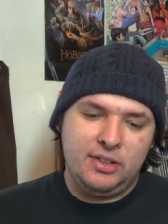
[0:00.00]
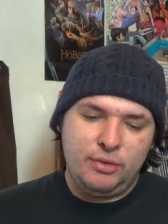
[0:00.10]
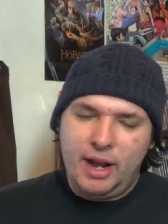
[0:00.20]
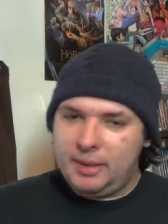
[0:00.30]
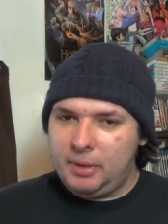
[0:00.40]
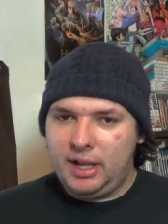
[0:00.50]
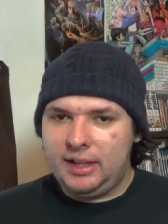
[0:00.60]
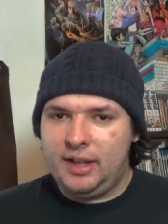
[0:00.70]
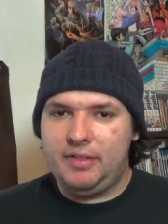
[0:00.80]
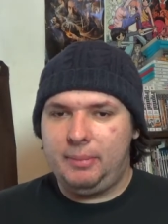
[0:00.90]
Dragon Ball, I
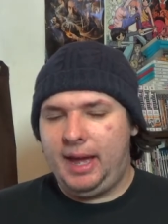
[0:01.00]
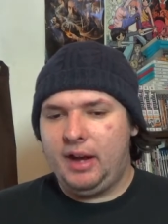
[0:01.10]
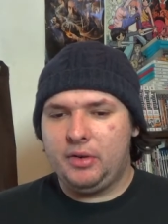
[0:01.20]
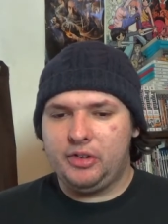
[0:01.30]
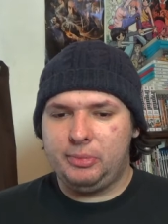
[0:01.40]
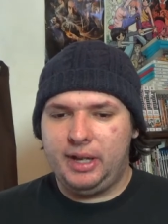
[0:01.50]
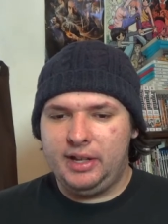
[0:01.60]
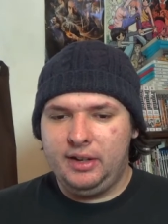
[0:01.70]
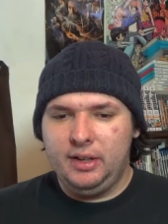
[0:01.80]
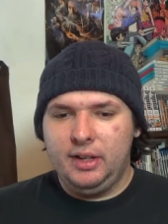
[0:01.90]
love the powers,
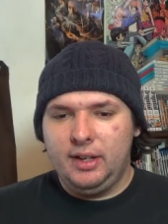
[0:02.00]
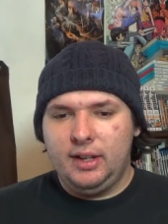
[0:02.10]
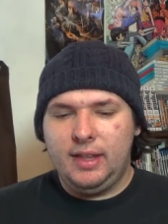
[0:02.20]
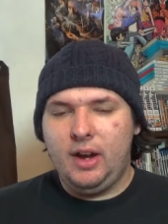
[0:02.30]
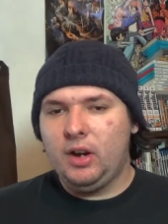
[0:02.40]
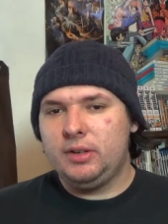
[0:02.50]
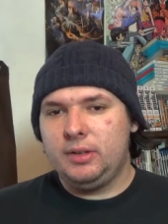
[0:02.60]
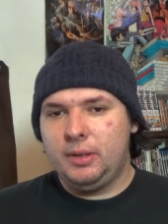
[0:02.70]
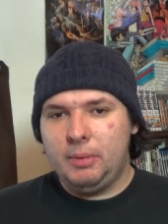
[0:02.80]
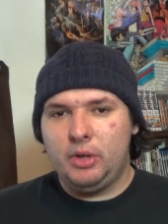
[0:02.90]
but they aren't
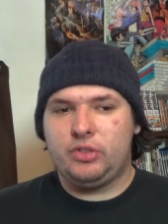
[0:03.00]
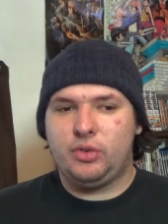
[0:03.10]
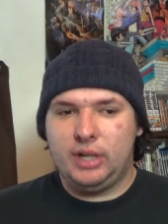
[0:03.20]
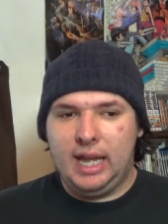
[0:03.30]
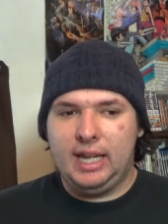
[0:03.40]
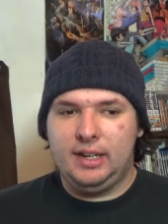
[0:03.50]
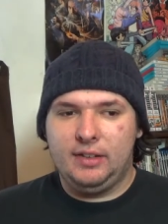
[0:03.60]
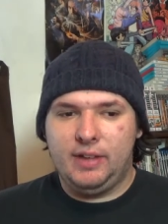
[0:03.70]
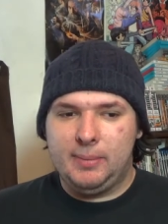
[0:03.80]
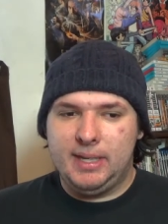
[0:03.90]
the most
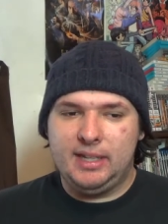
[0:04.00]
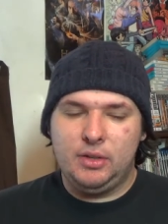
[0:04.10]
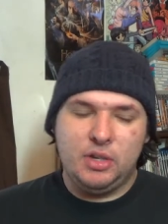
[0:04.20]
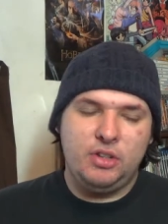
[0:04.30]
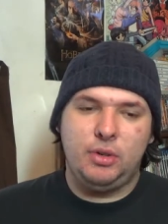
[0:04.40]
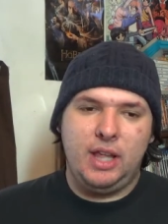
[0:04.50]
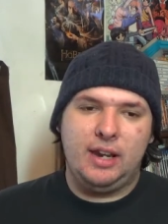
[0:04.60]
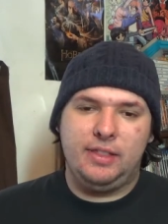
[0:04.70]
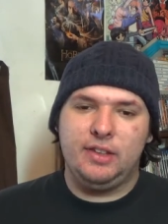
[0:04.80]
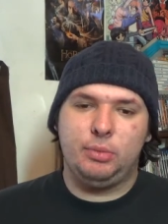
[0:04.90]
creative. I mean, you can do a lot
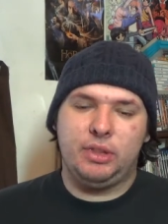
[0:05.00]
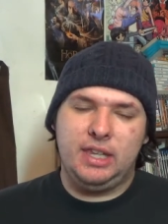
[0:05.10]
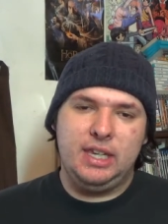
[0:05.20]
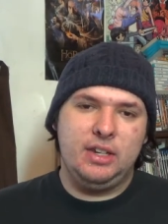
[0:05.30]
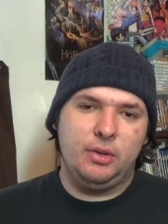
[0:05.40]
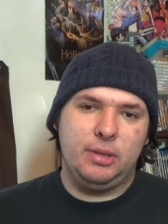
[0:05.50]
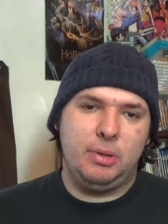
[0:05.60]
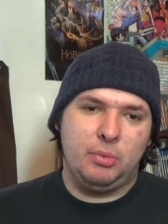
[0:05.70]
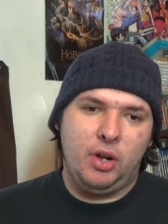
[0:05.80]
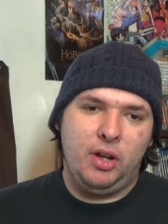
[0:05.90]
of things with ki, don't get
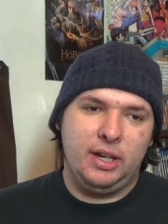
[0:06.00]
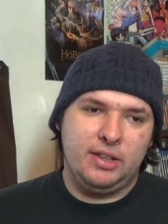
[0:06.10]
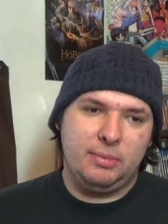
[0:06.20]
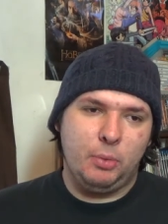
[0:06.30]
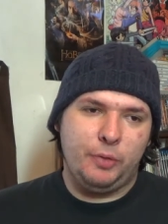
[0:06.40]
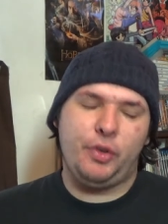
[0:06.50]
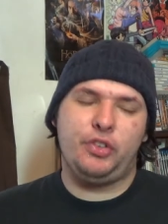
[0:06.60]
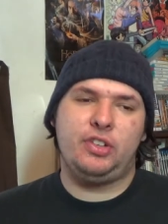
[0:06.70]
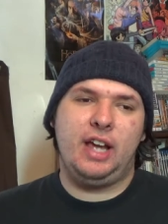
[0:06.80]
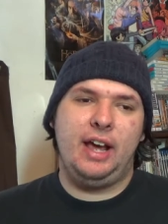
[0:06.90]
me wrong. It's more
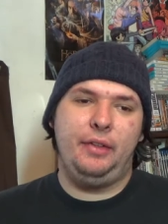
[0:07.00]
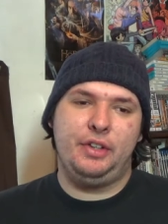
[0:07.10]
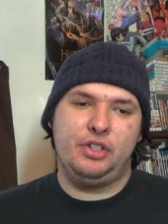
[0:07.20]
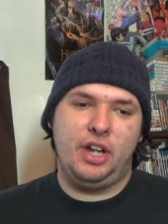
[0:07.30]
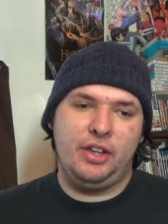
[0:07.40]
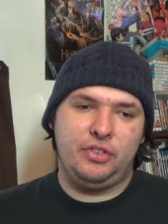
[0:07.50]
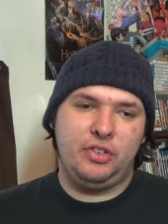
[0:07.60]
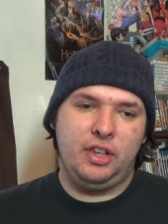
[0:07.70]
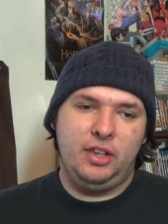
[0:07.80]
versatile than just